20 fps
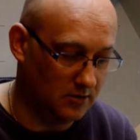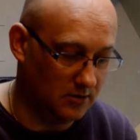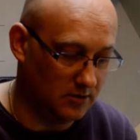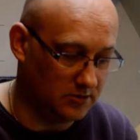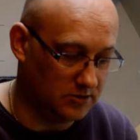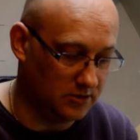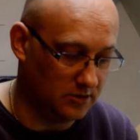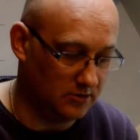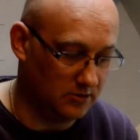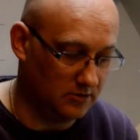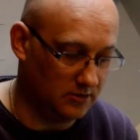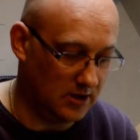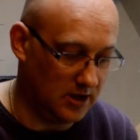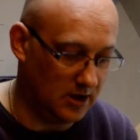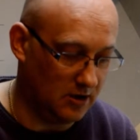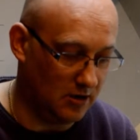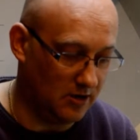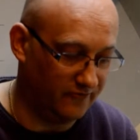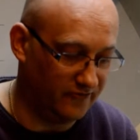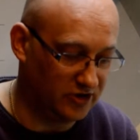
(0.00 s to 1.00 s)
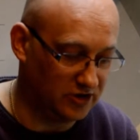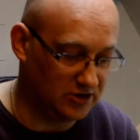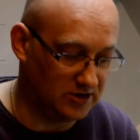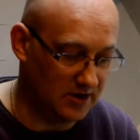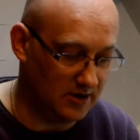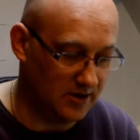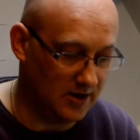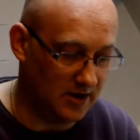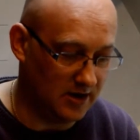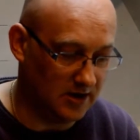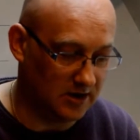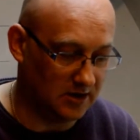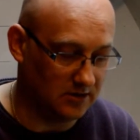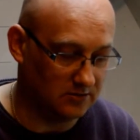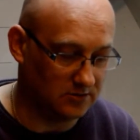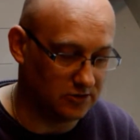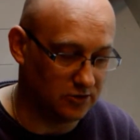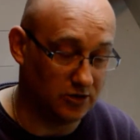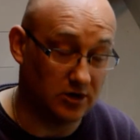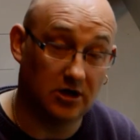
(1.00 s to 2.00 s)
So there you go, I've just done that
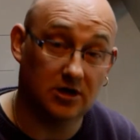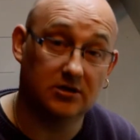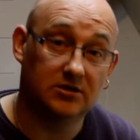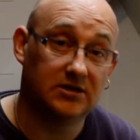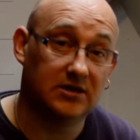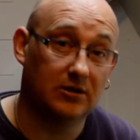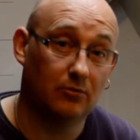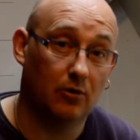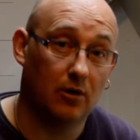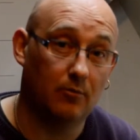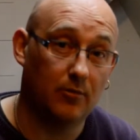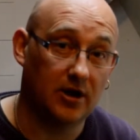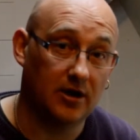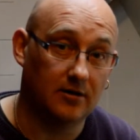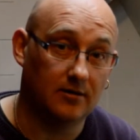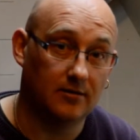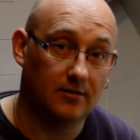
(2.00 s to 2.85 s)
so you can see what I mean.